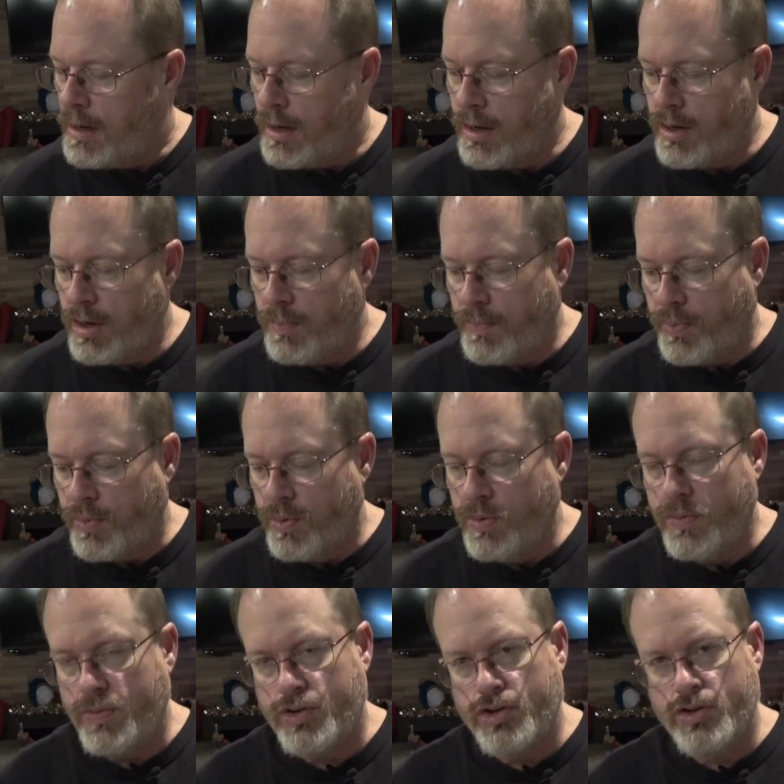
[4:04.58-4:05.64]
100
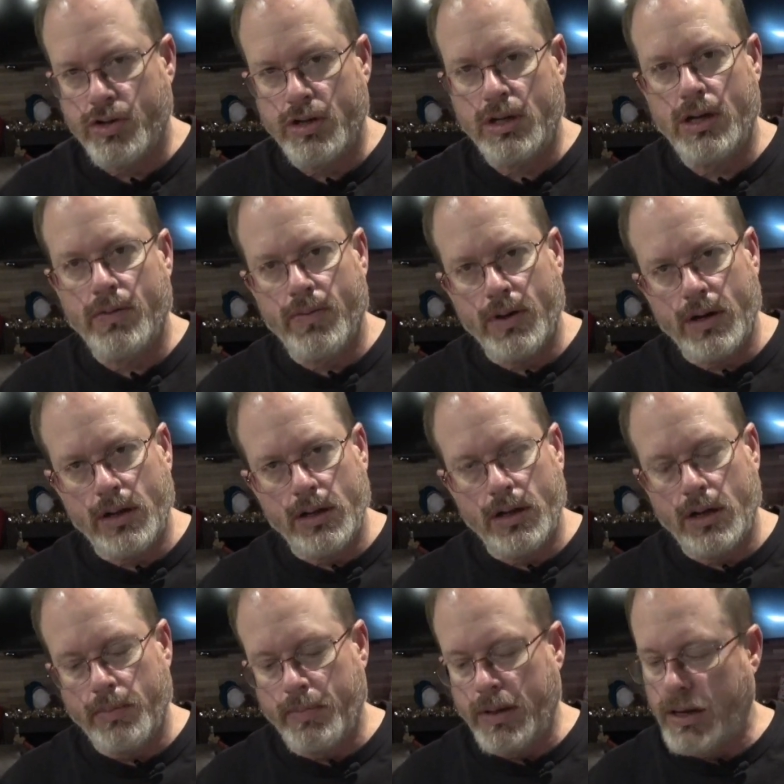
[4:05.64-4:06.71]
proof should give it a
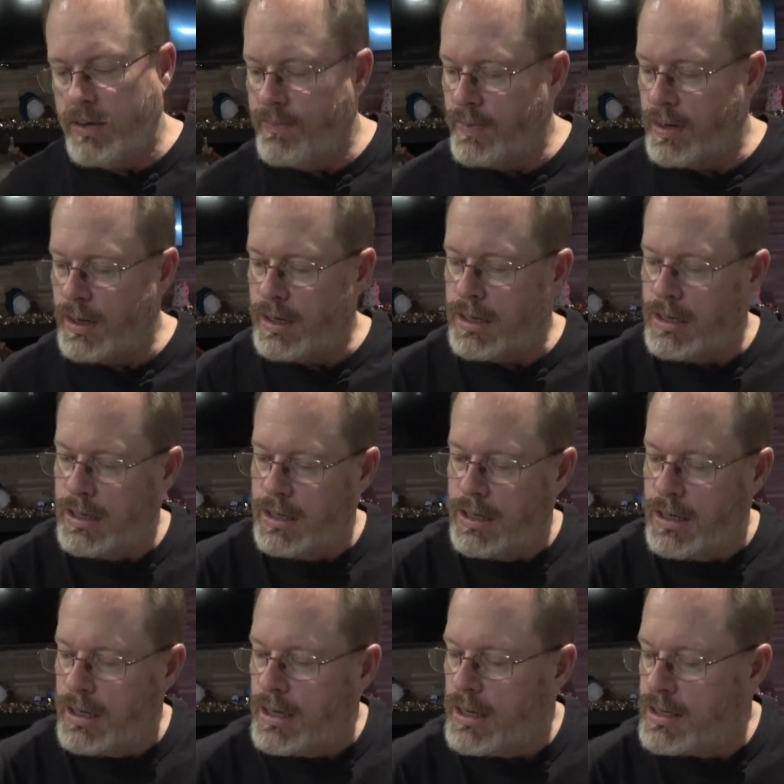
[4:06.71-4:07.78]
little bit of a
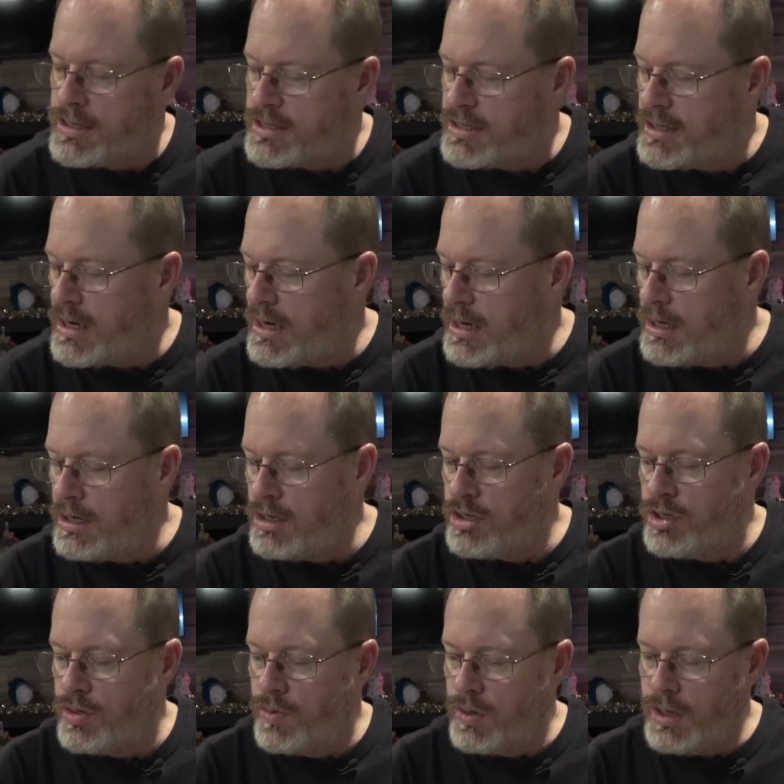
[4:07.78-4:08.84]
zing
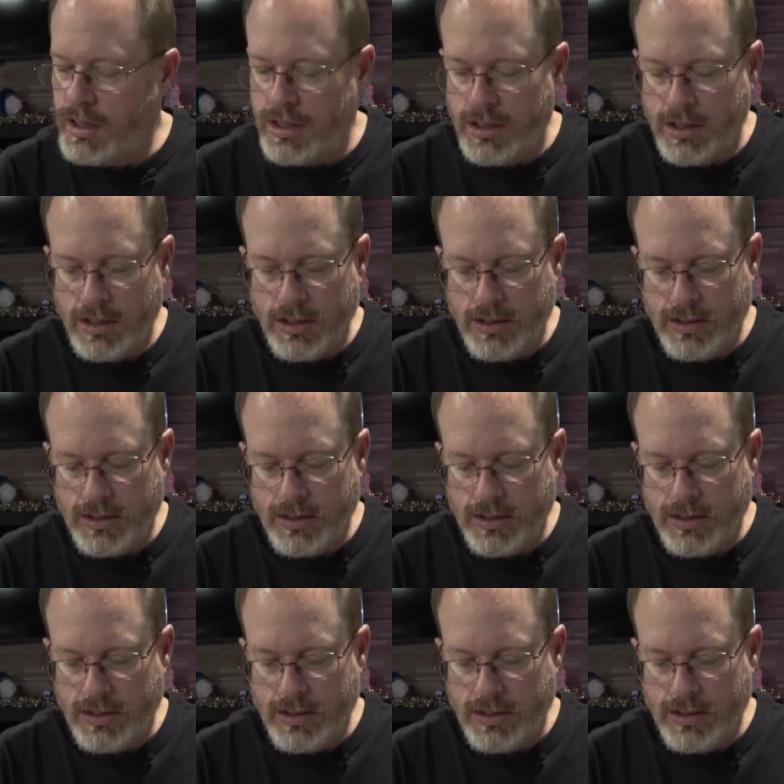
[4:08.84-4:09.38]
to it.